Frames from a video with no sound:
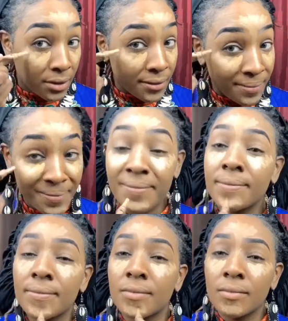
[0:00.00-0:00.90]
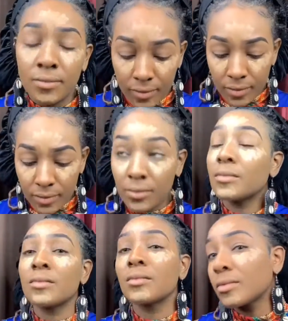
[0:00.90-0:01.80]
concealer?
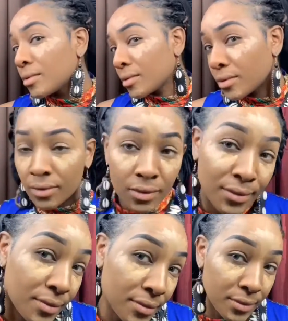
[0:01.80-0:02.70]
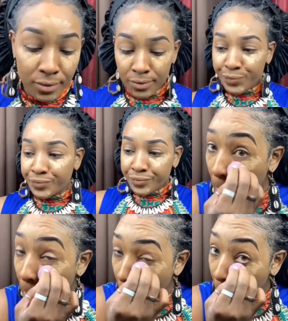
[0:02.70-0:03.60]
I can't think of one right now,
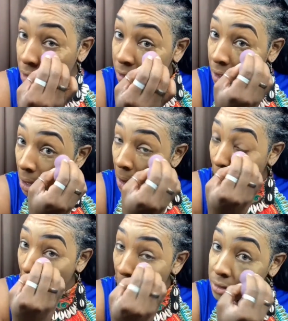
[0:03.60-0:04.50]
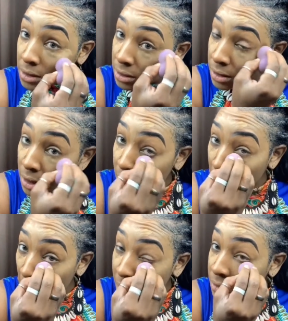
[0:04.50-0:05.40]
but it works just the same as a
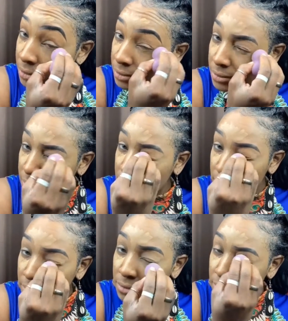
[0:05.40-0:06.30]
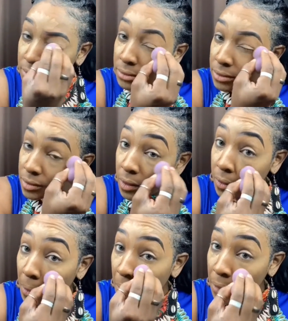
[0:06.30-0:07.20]
high-end concealer.
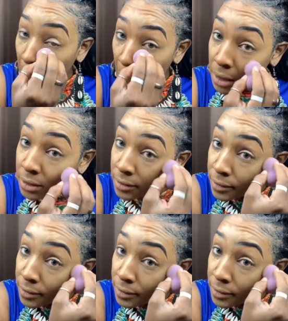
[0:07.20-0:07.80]
Love this